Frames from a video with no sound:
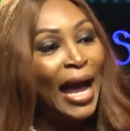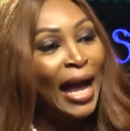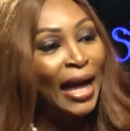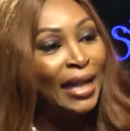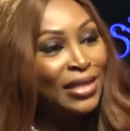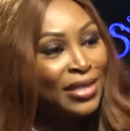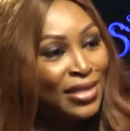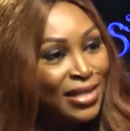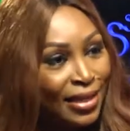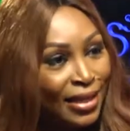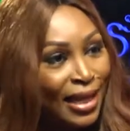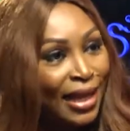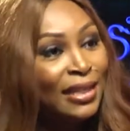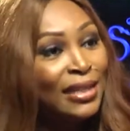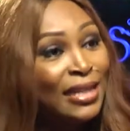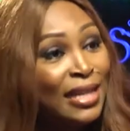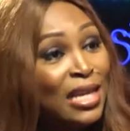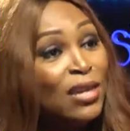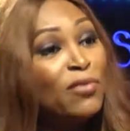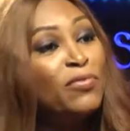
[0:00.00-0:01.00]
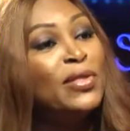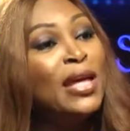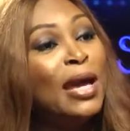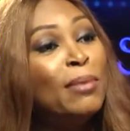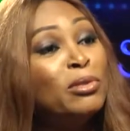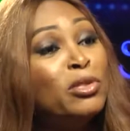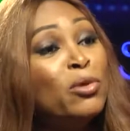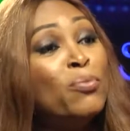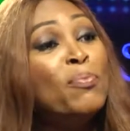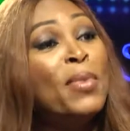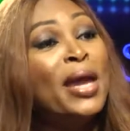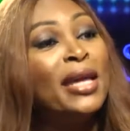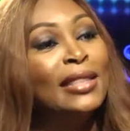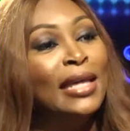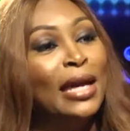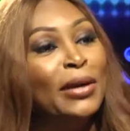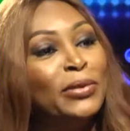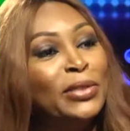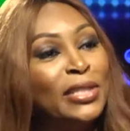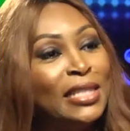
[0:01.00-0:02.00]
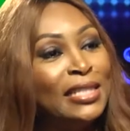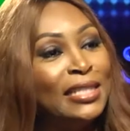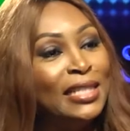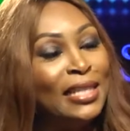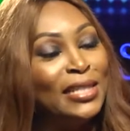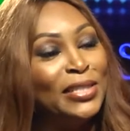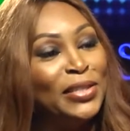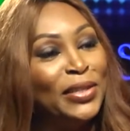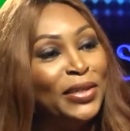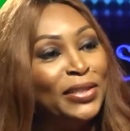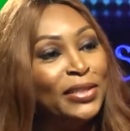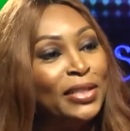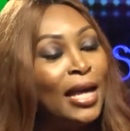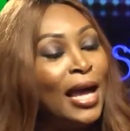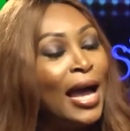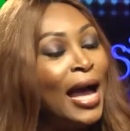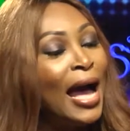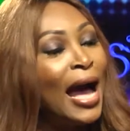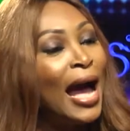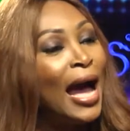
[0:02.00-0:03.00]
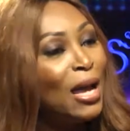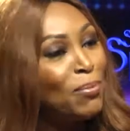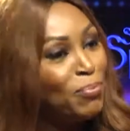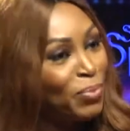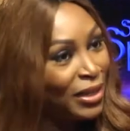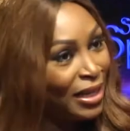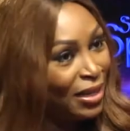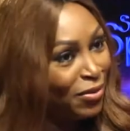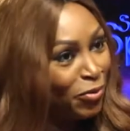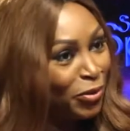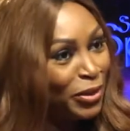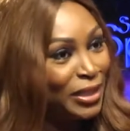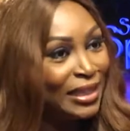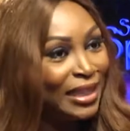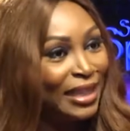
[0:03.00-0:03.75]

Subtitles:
and then leave them to make their own decisions. I believe we